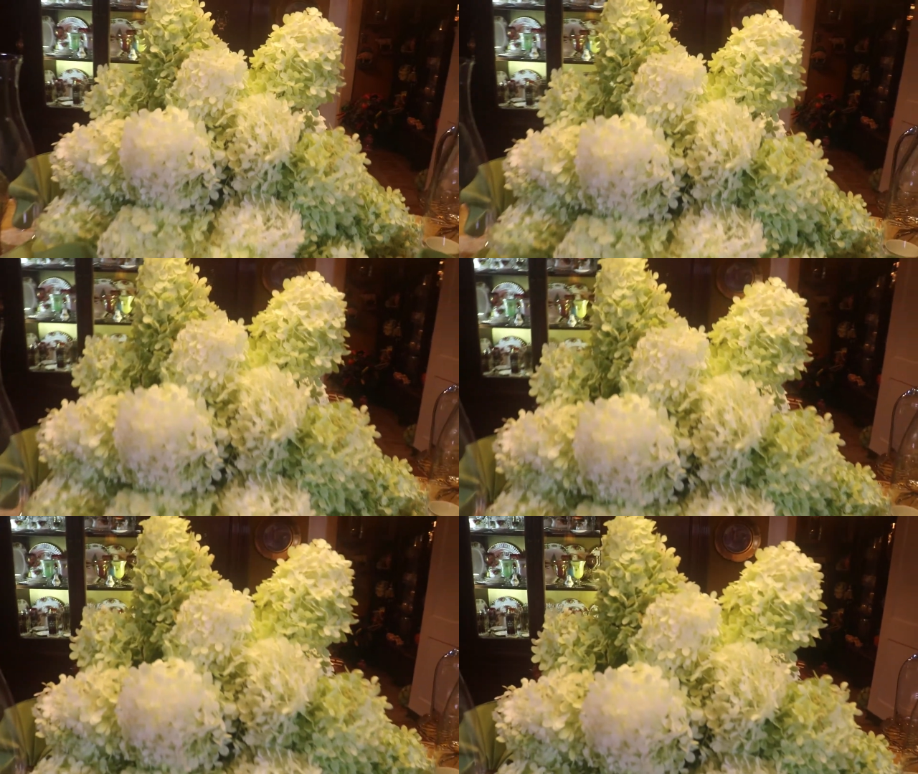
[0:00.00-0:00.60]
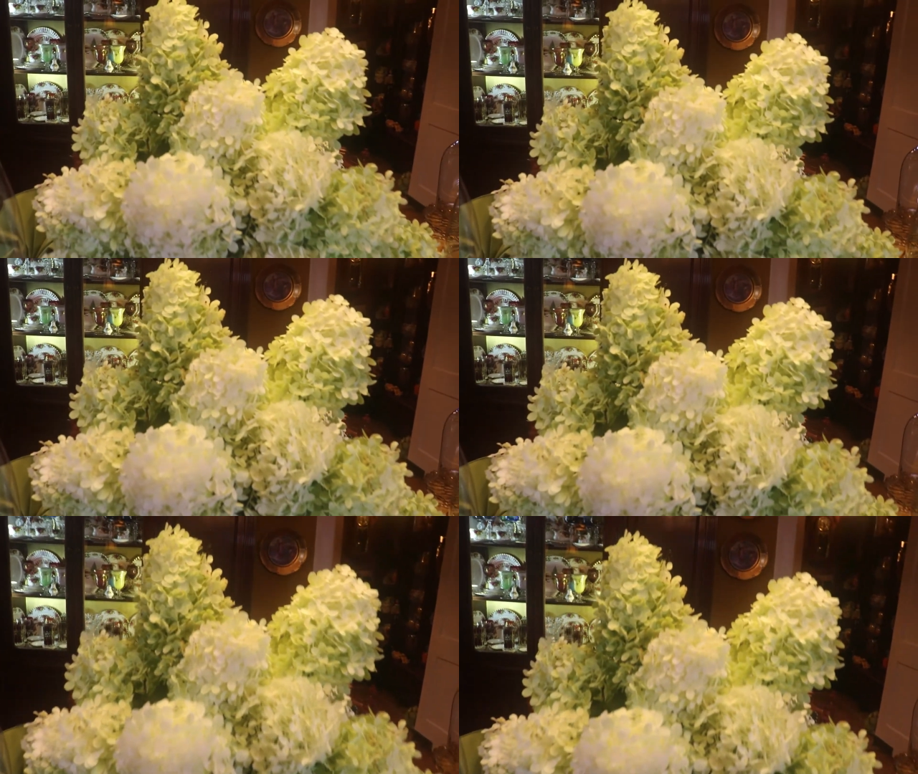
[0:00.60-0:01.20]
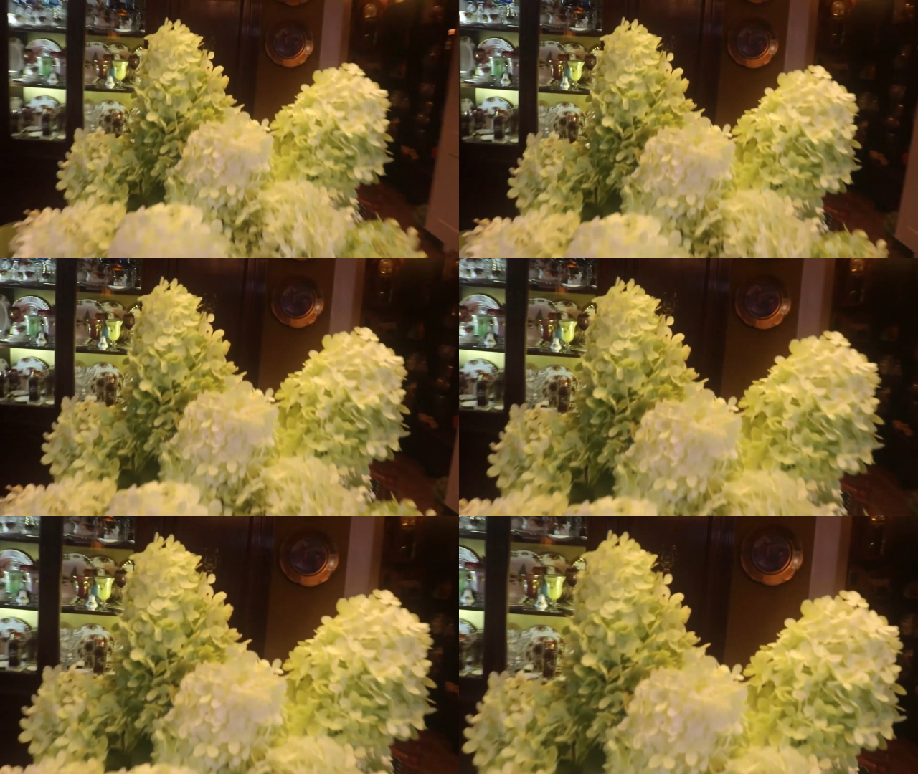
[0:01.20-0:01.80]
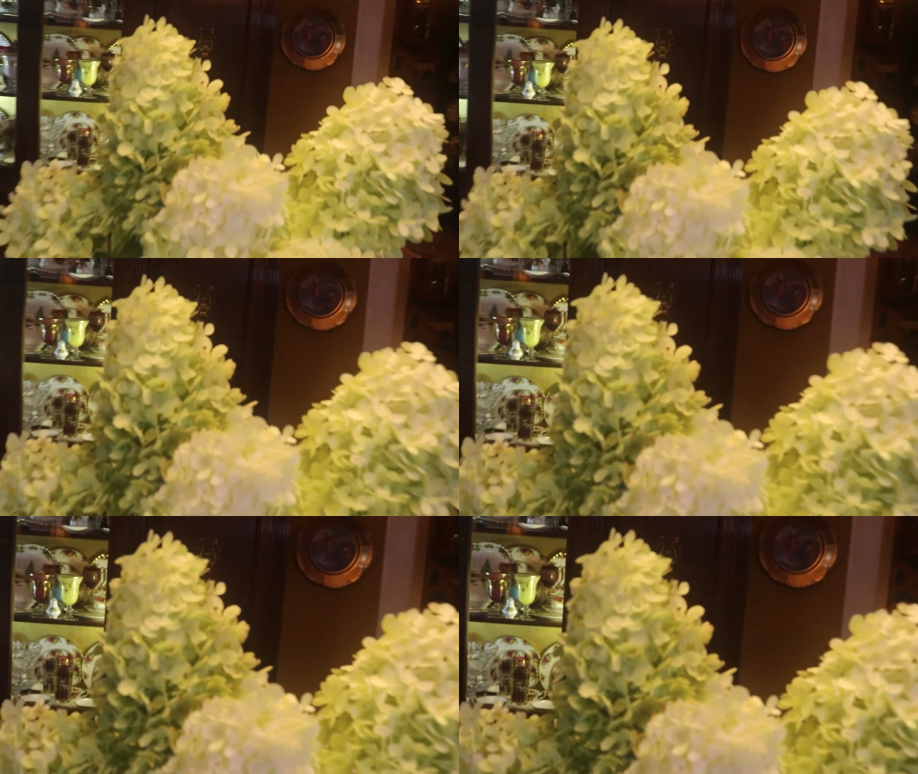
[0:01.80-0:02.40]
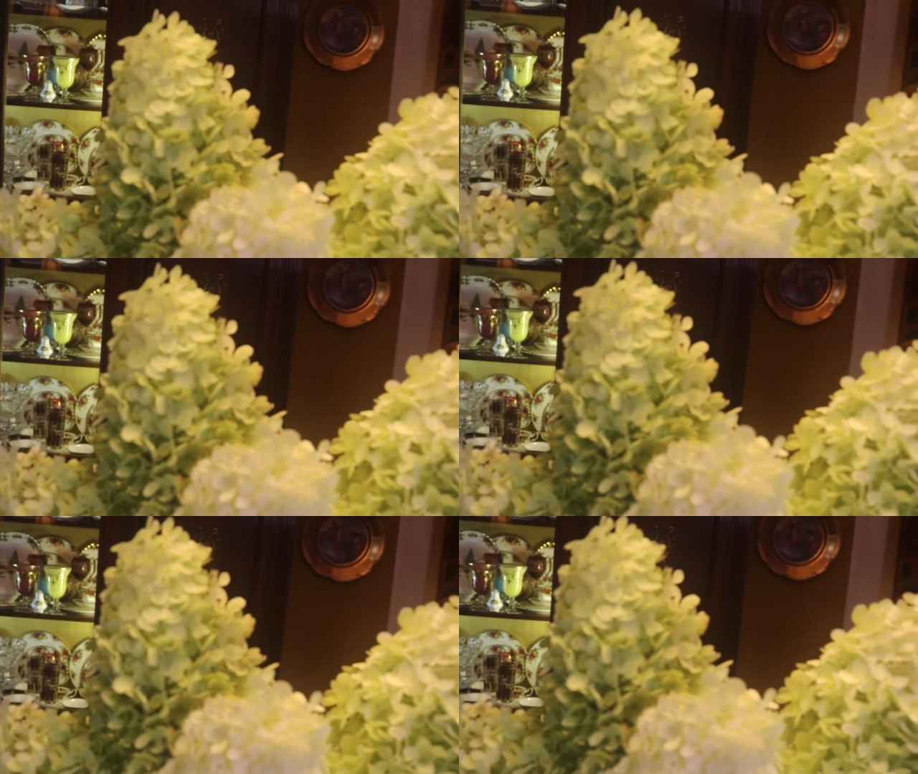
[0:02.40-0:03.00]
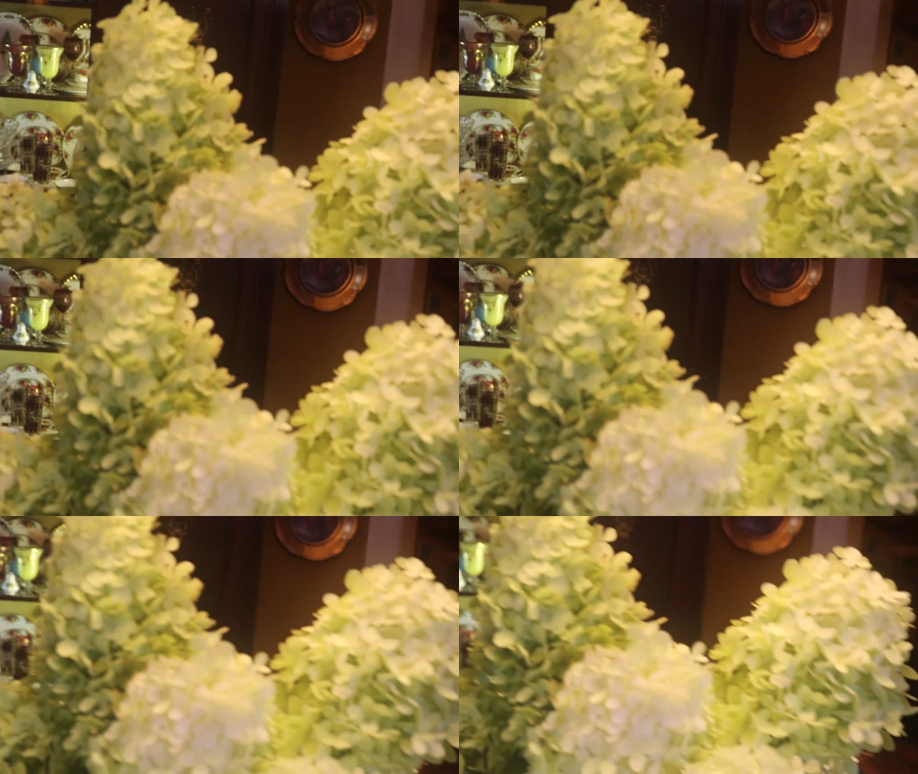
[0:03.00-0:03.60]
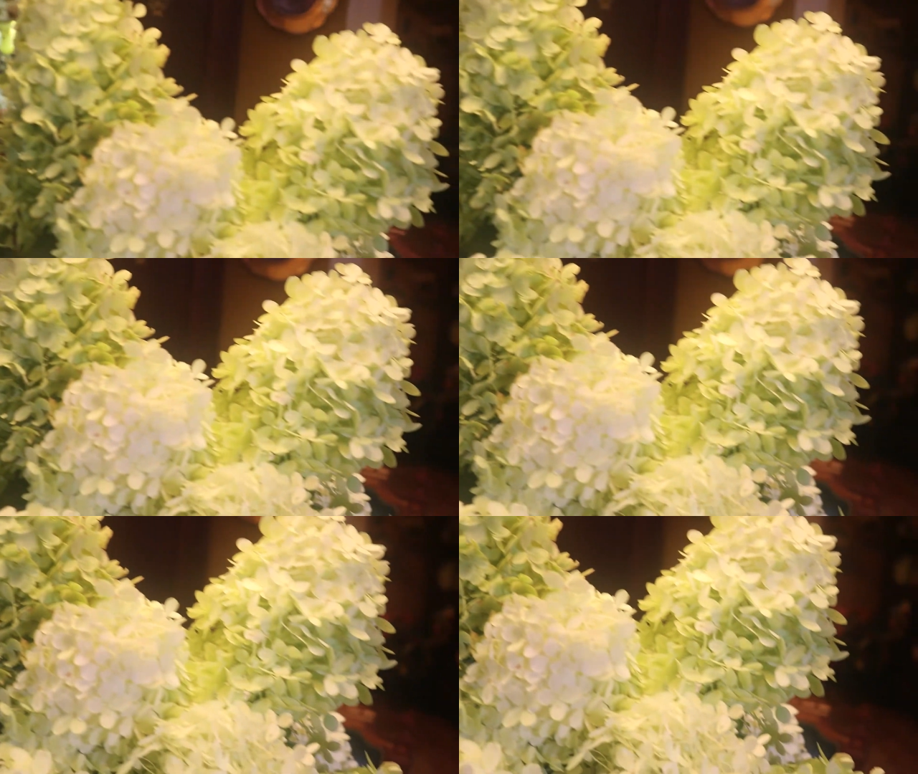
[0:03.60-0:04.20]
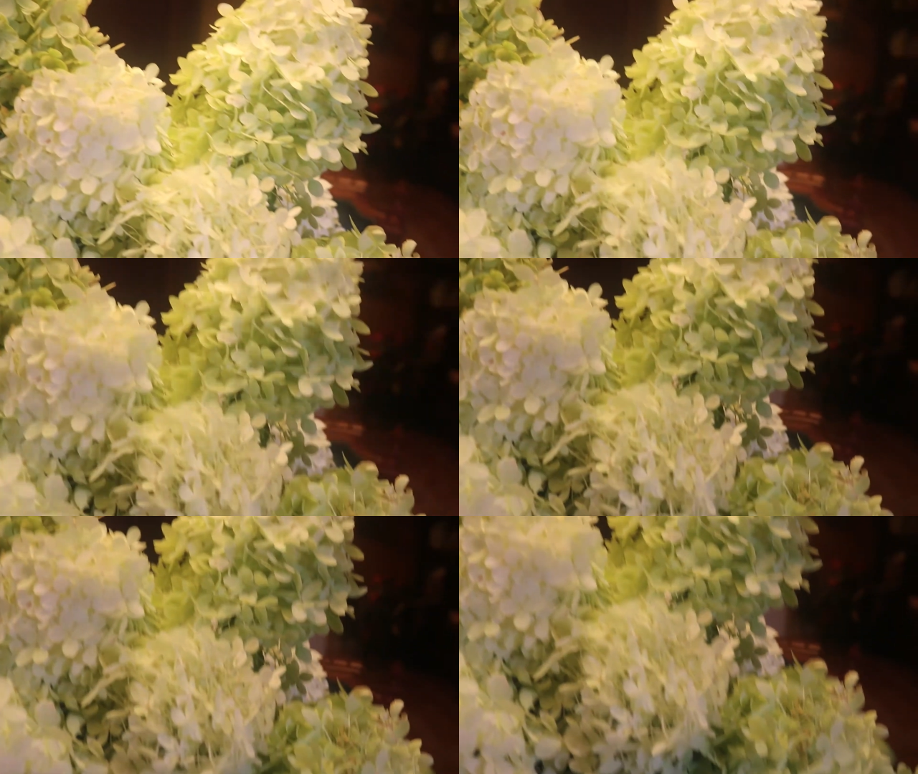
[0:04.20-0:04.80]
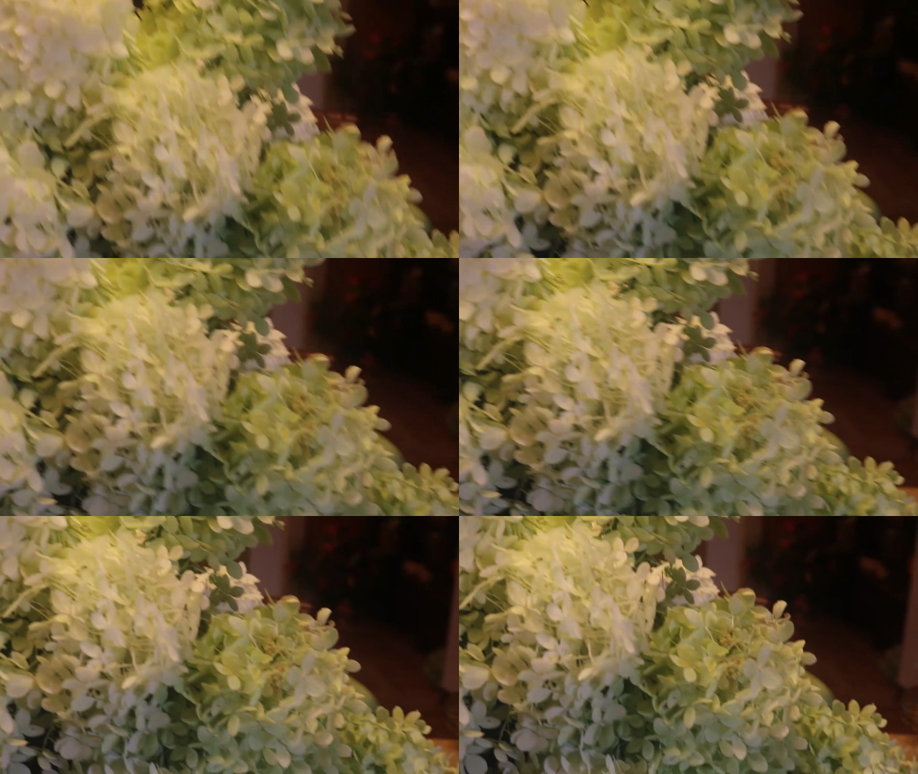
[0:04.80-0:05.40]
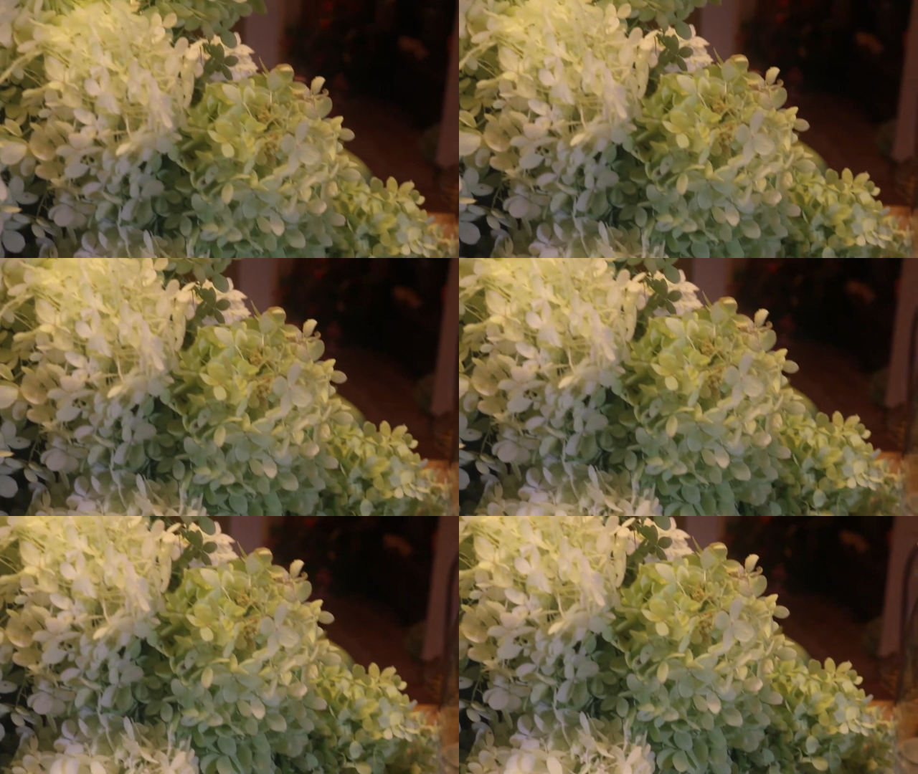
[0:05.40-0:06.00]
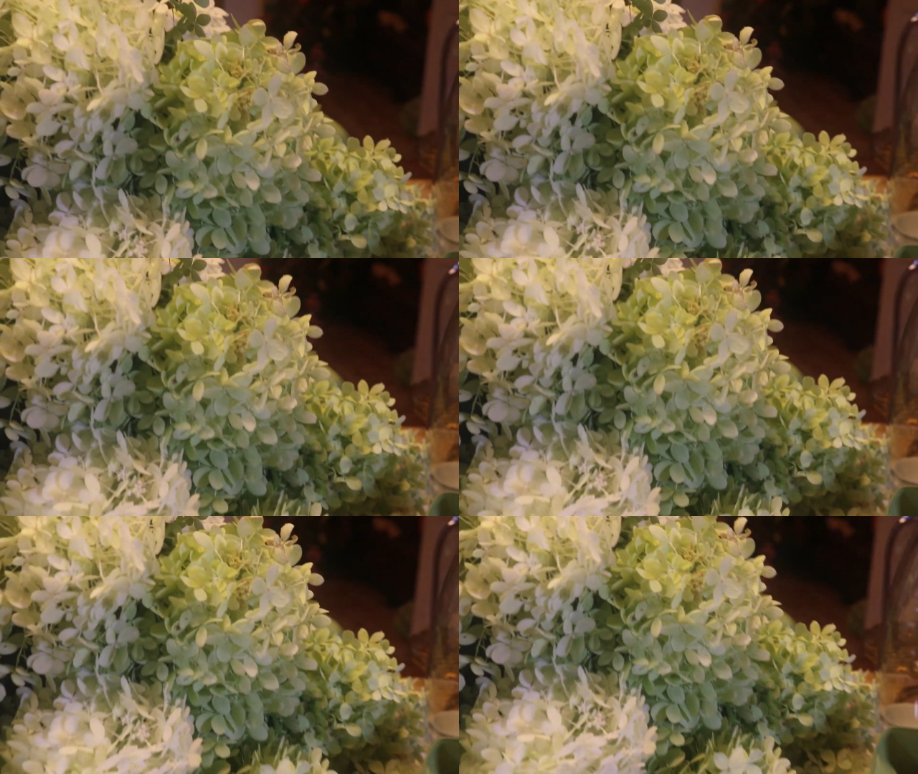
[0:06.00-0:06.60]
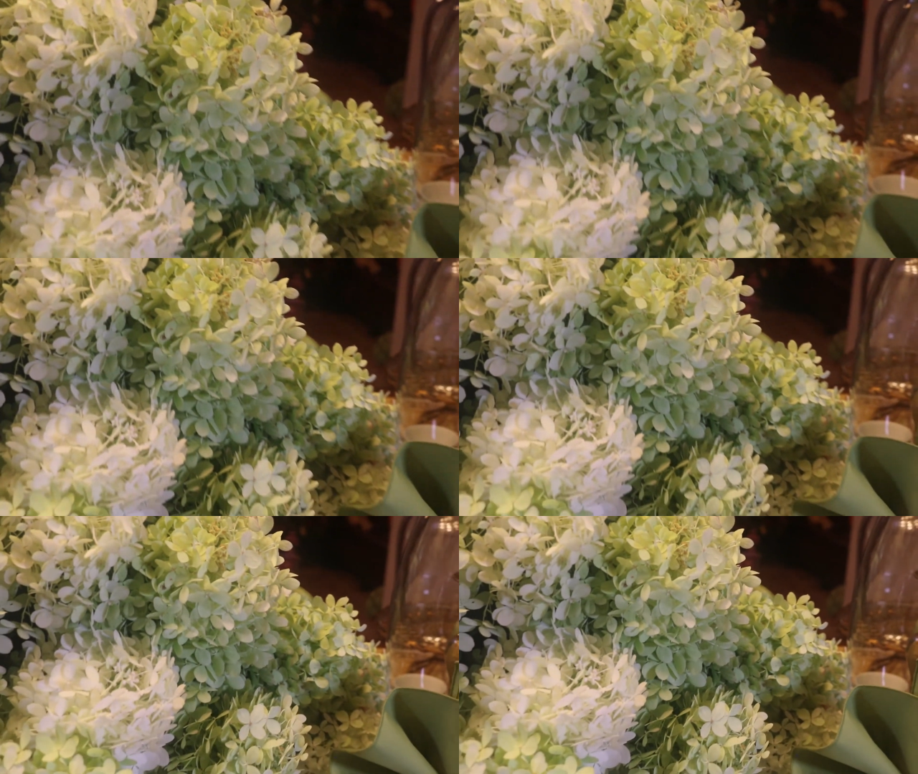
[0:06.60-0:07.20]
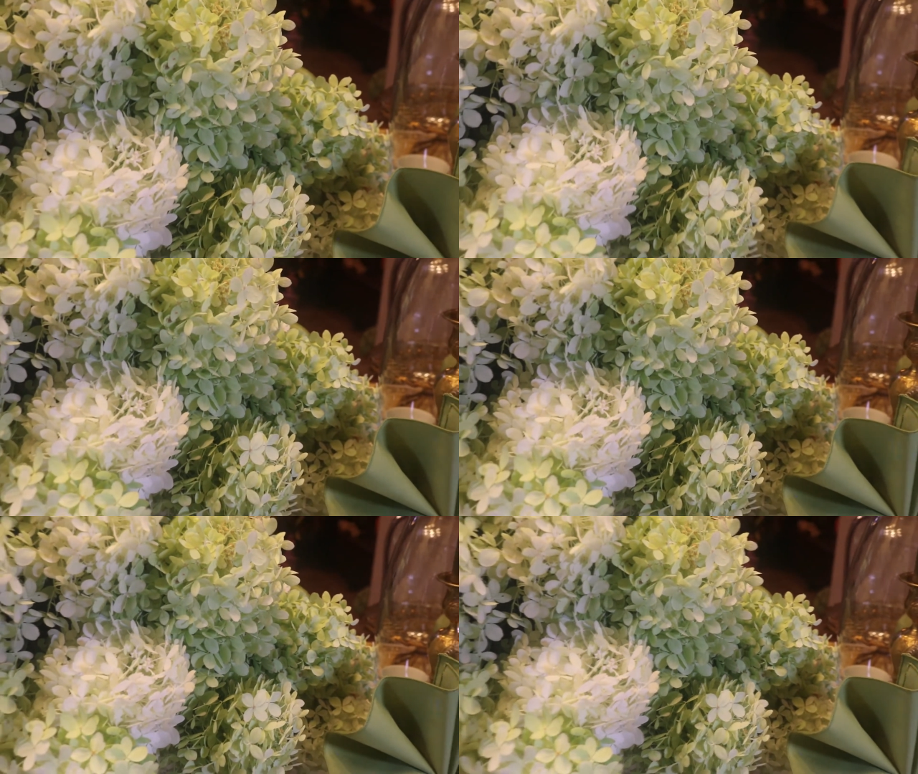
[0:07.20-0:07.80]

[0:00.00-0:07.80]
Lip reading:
[unreadable: no face in view]